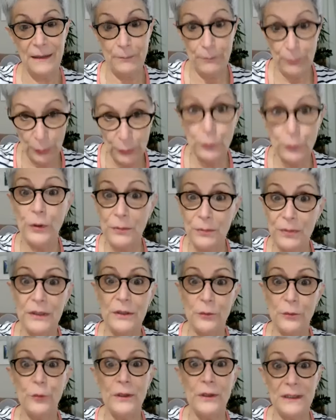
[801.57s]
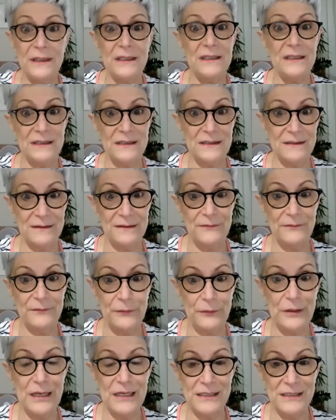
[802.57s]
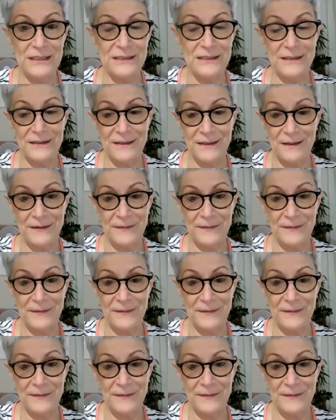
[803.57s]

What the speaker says: But we've been doing this for ages.